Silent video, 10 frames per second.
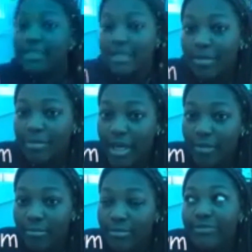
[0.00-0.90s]
10
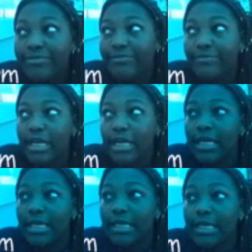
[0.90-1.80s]
p.m. Friday
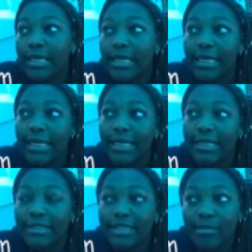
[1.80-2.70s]
night,
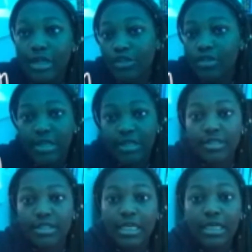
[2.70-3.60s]
and I'm not doing my
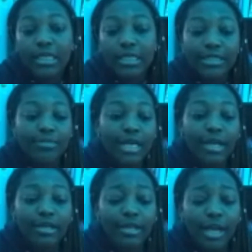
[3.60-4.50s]
nails today because I'm
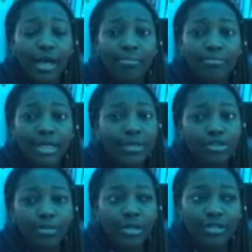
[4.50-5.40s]
tired, and I
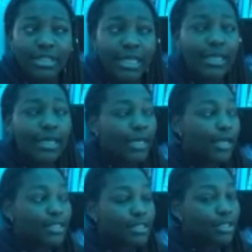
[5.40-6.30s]
don't do my nails at night
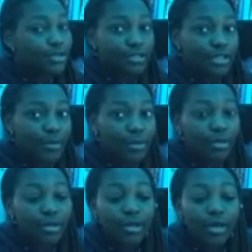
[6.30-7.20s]
because I need to use the
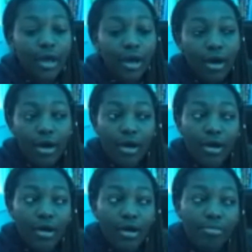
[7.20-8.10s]
table.
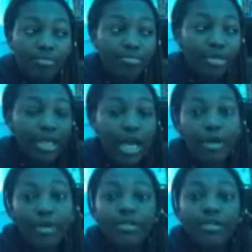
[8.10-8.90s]
But yeah, I'm